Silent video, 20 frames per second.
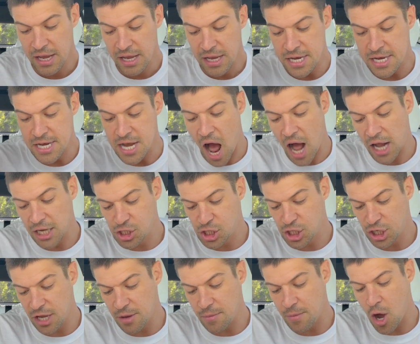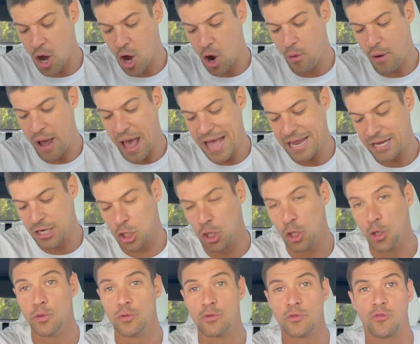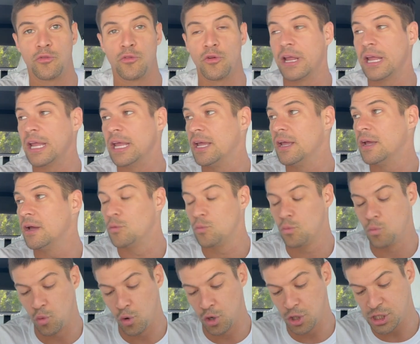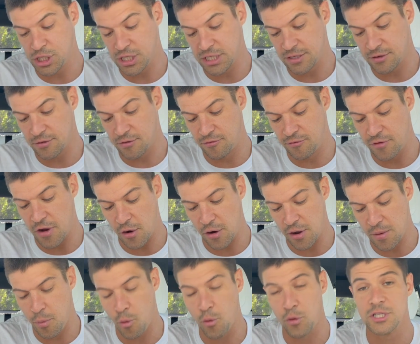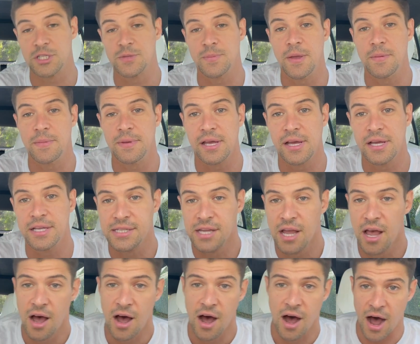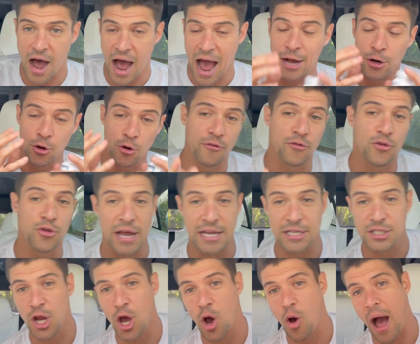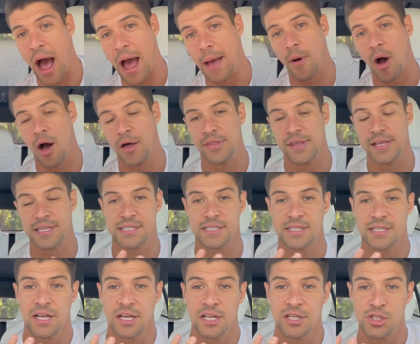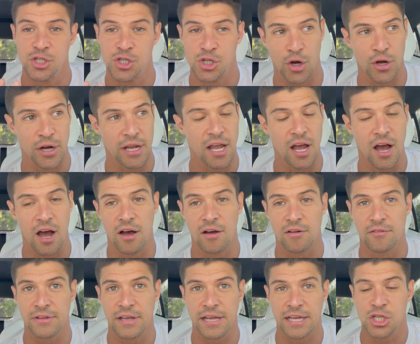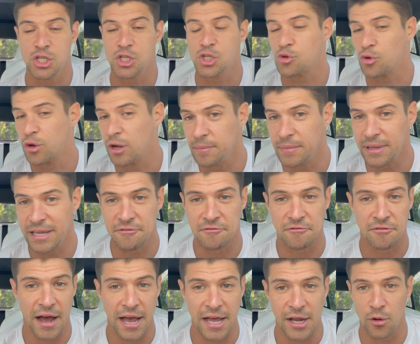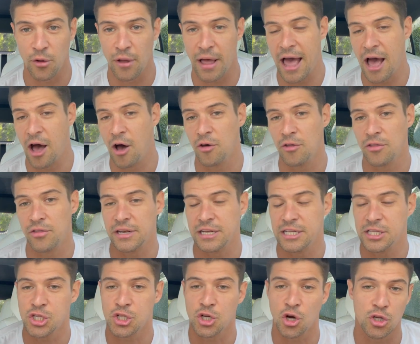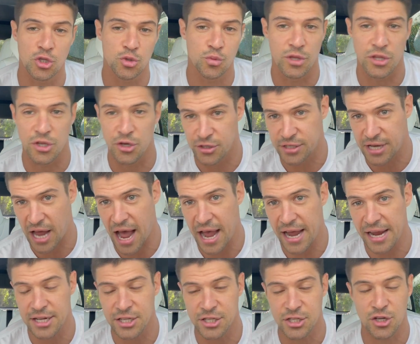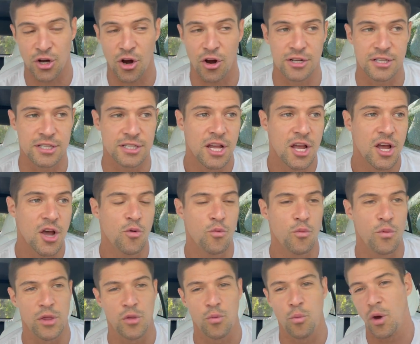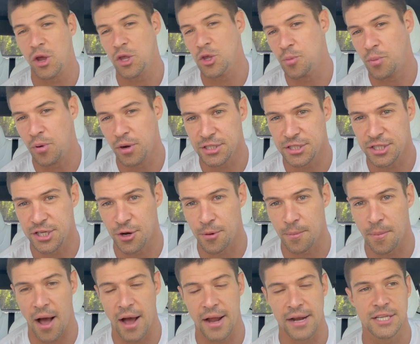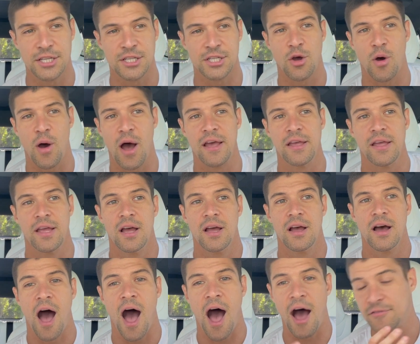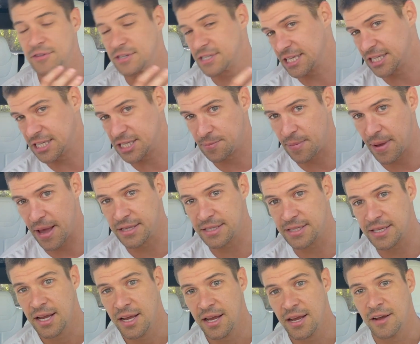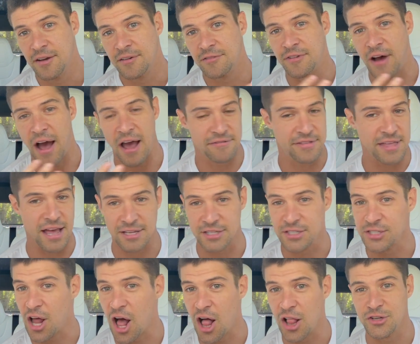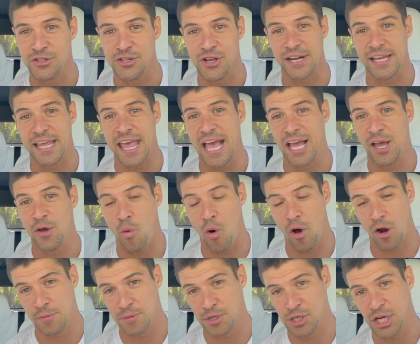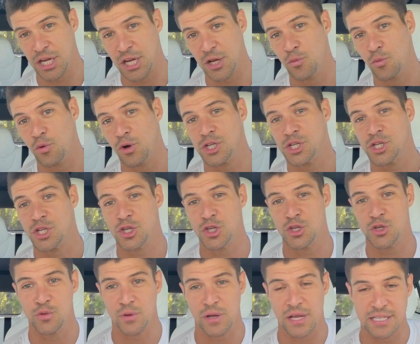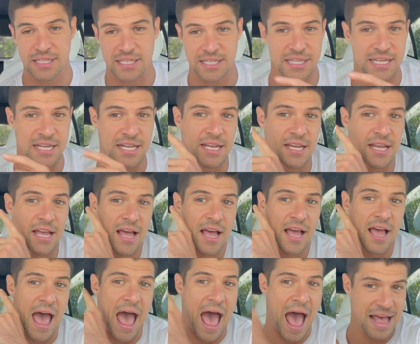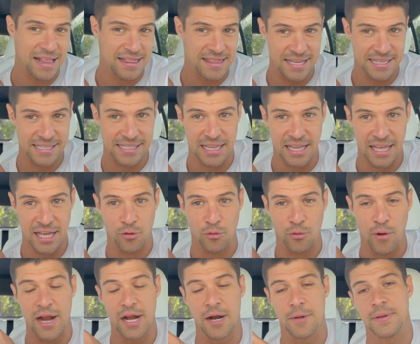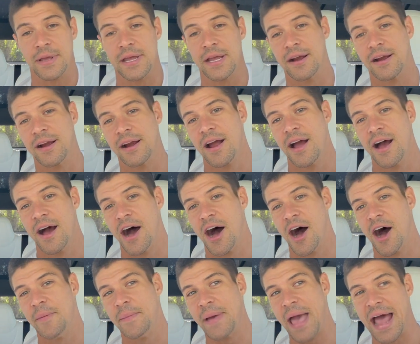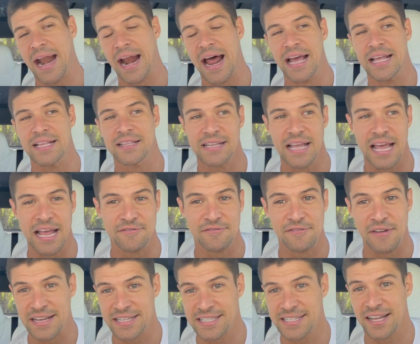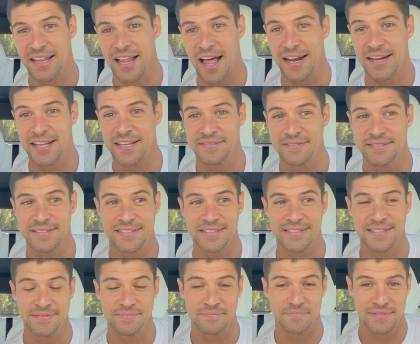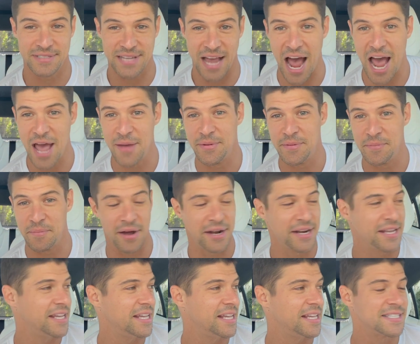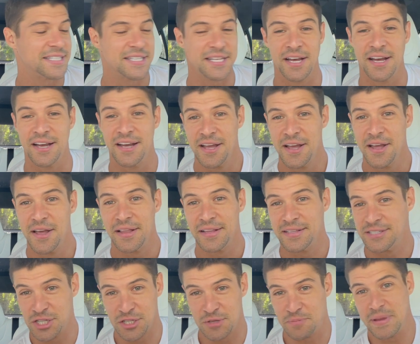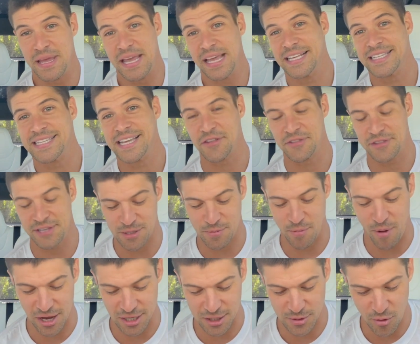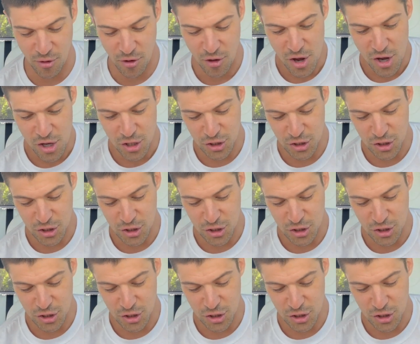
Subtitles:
Non-GMO and gluten-free, which is very important to me because I don't know if you guys know, I'm on this journey of extremely vital health, and it starts with your diet. It starts with what you put into your body. So I obviously spent $5,000 on a Kangen water machine, which you can see at this link right up here. And I invest a lot of time and money into just being as healthy as possible.